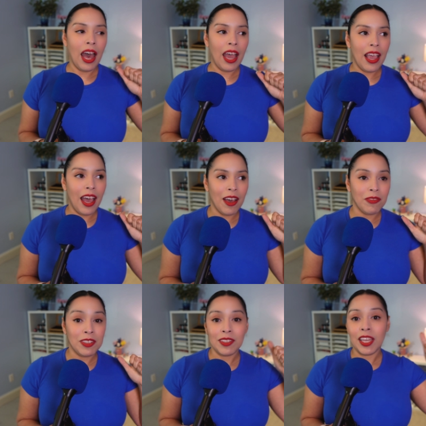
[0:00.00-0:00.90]
I
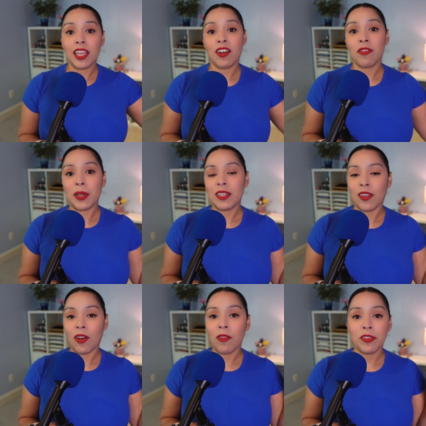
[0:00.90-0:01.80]
have to take care of
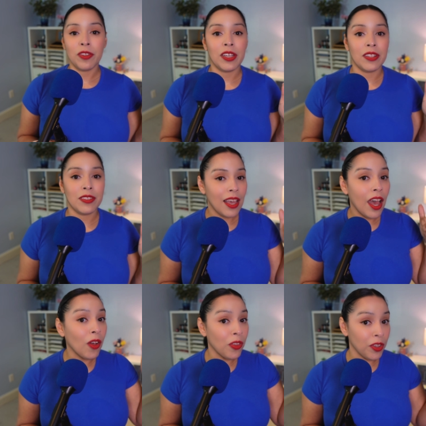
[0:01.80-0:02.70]
myself. So that's
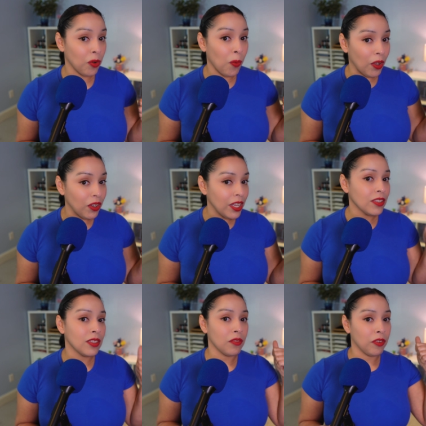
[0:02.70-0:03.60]
health and
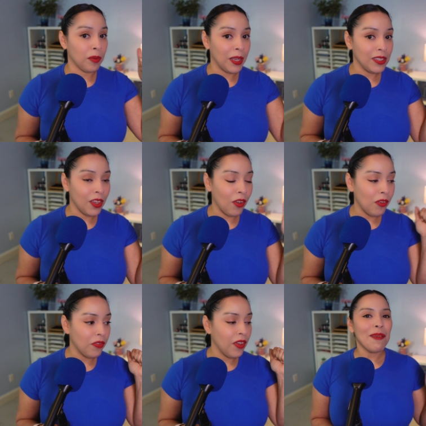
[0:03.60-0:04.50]
wellness for
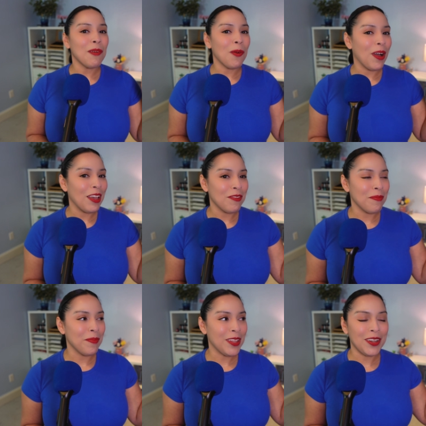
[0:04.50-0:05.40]
myself. I'm a
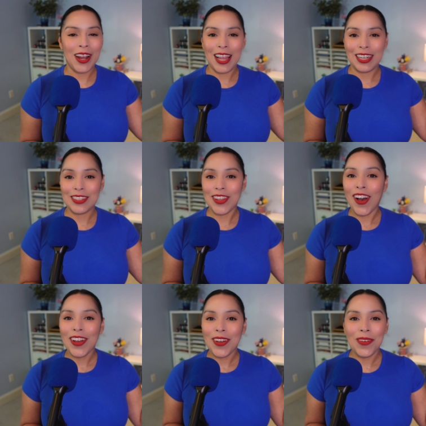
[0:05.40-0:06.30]
wife, mother, and
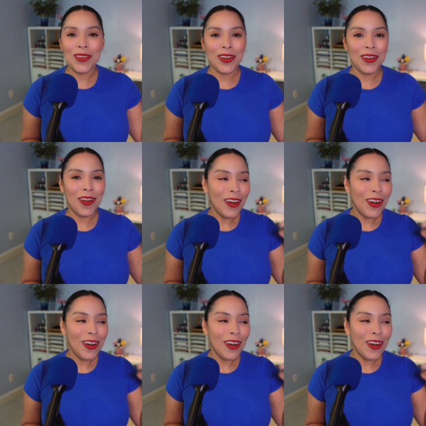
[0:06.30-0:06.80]
dog owner.